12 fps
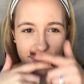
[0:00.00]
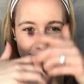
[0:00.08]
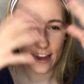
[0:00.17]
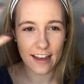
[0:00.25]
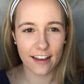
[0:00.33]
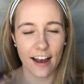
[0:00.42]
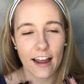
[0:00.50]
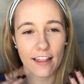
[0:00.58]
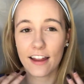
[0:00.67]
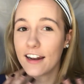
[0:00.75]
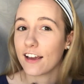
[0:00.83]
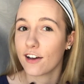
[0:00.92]
A light
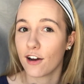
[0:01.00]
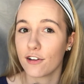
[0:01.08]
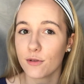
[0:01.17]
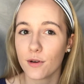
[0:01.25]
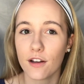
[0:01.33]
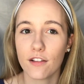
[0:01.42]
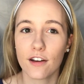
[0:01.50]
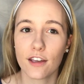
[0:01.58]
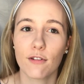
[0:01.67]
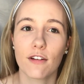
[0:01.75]
highlighting and contouring look.